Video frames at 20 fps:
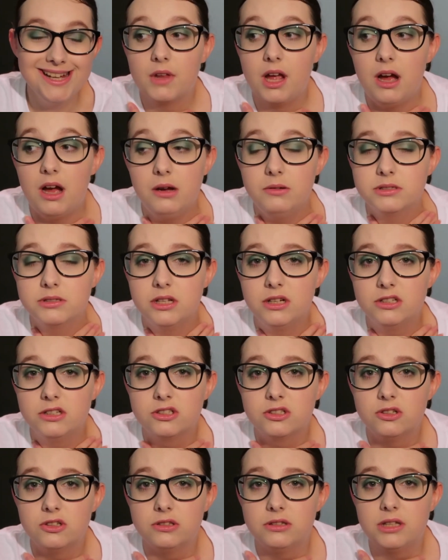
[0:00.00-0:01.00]
I was like
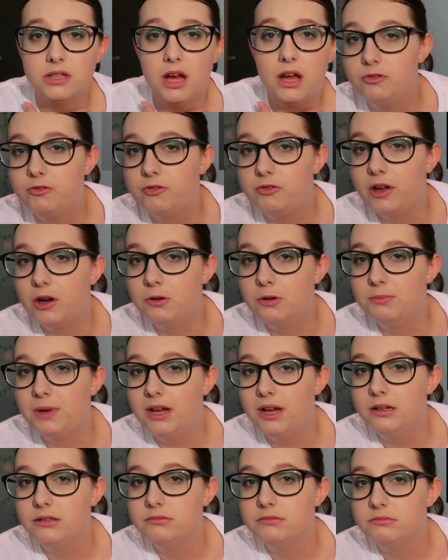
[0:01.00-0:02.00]
stood there
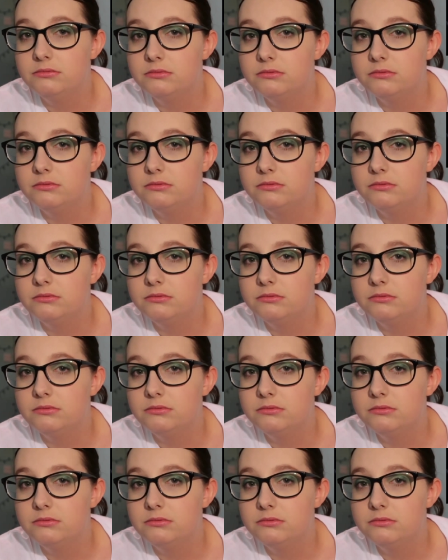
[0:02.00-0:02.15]
filming